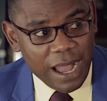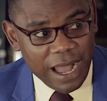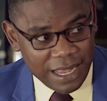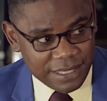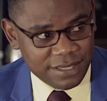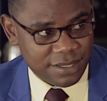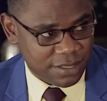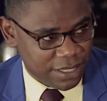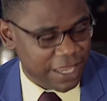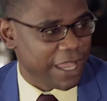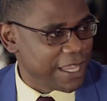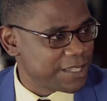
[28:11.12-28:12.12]
as
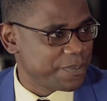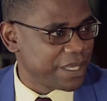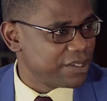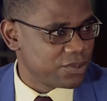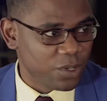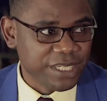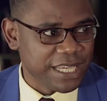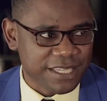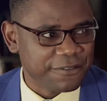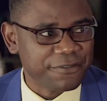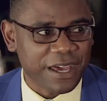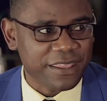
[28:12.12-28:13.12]
a husband, not
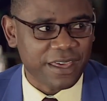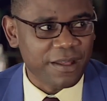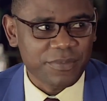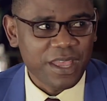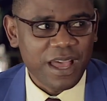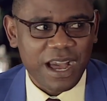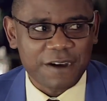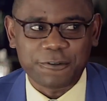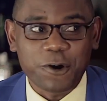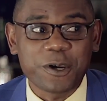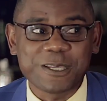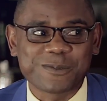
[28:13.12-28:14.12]
as a father. I've
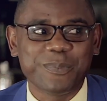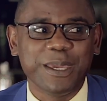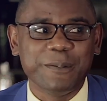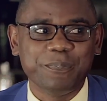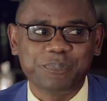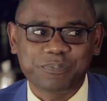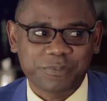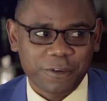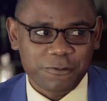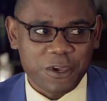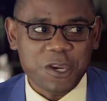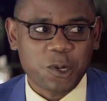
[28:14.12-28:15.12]
always been
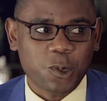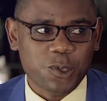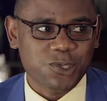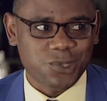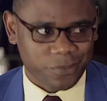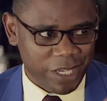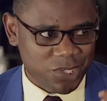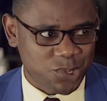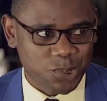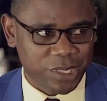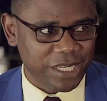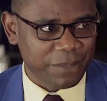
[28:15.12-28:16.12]
very close to my
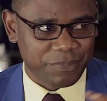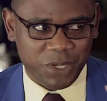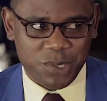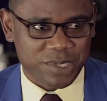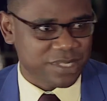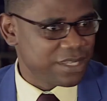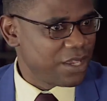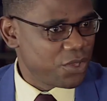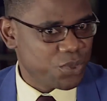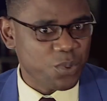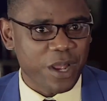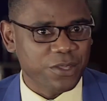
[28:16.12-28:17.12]
children, because
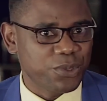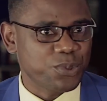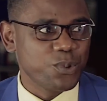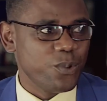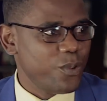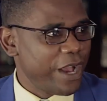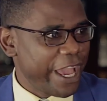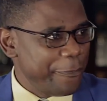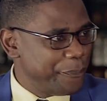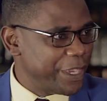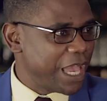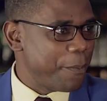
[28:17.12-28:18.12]
through and through, I
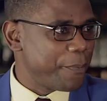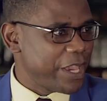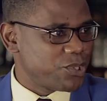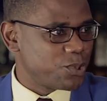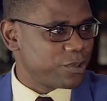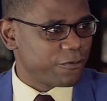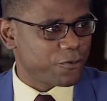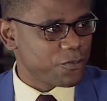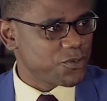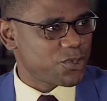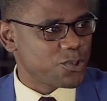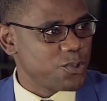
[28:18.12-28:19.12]
pick up my children
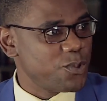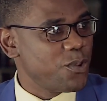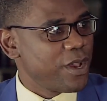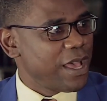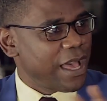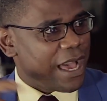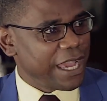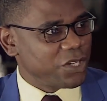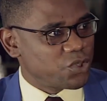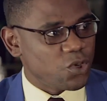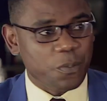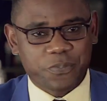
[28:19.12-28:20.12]
from school, I
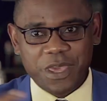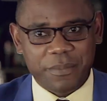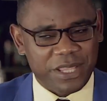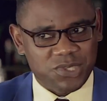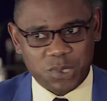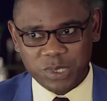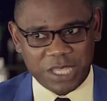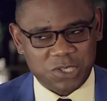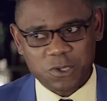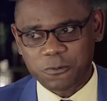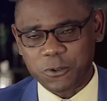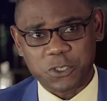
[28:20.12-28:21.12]
drop them, and so on and
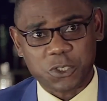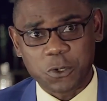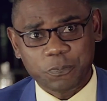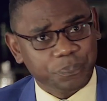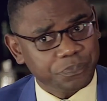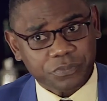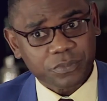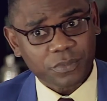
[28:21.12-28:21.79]
so forth. So